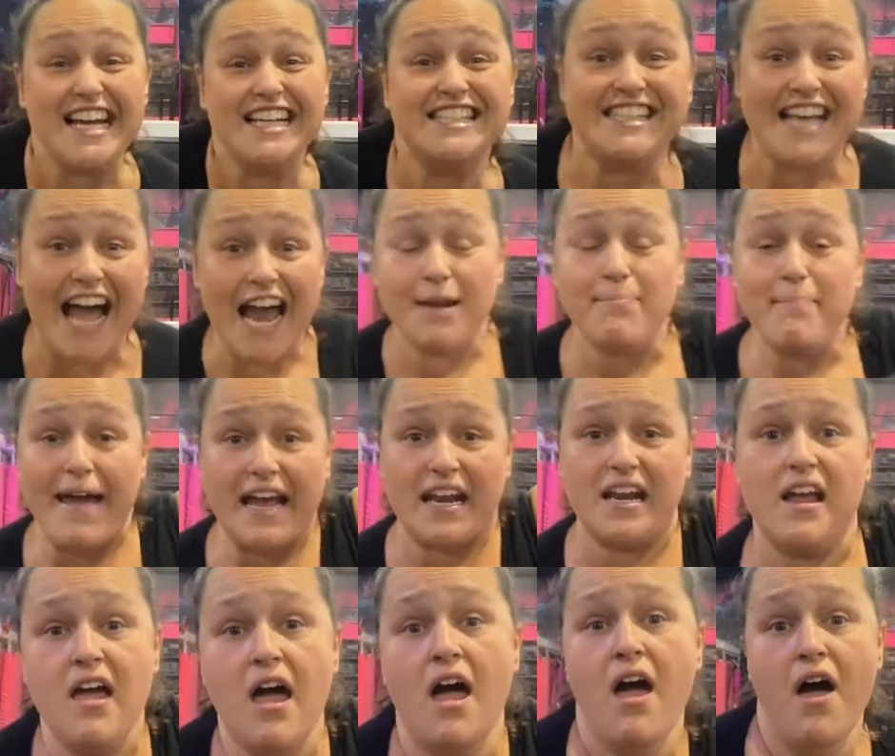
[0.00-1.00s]

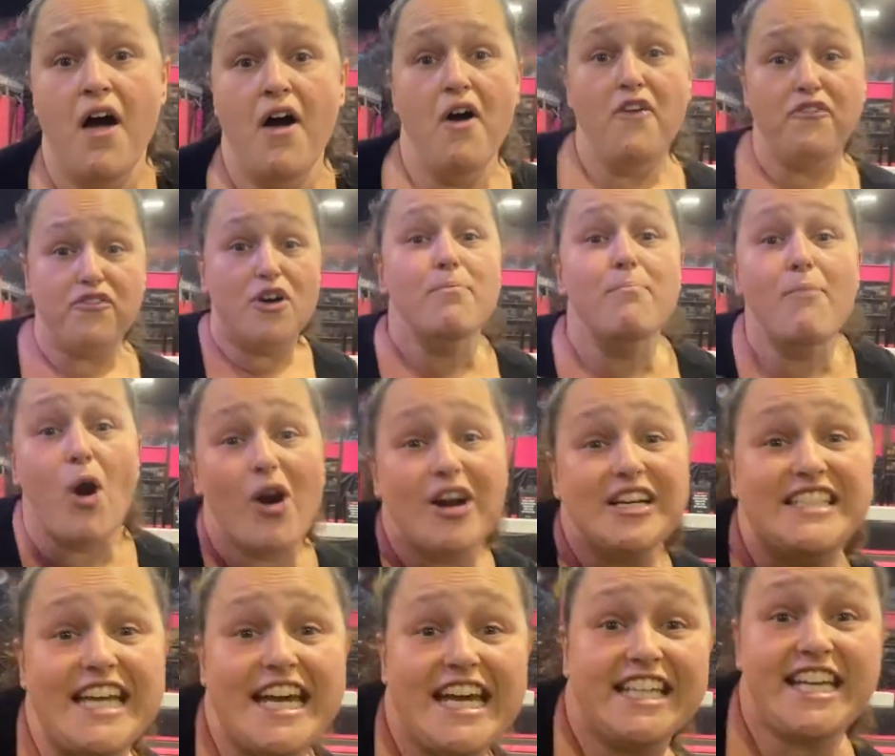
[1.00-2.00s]
assignment for more
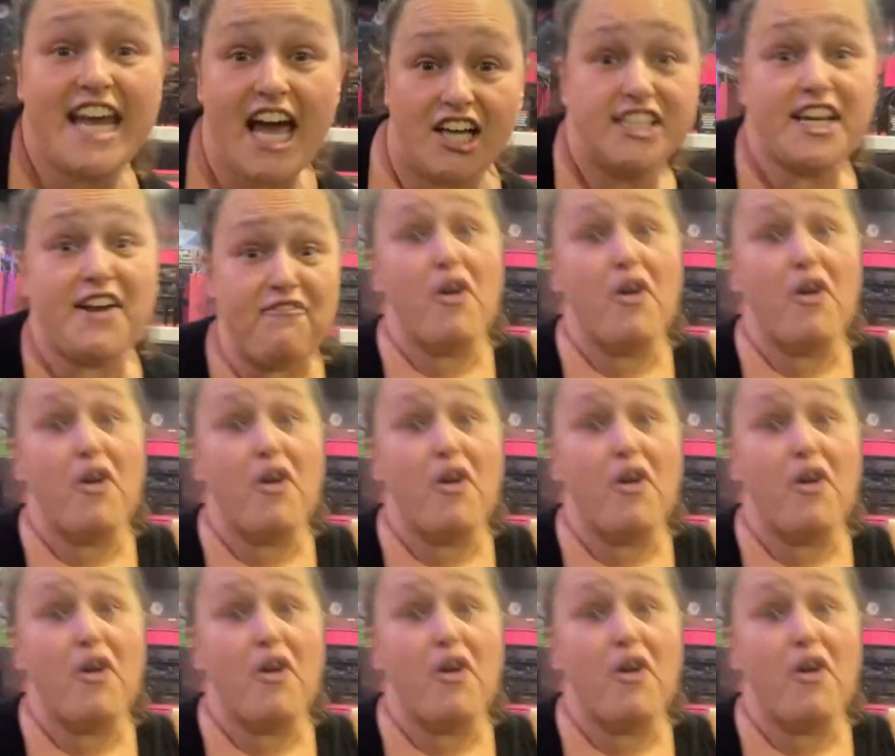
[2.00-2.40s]
detailed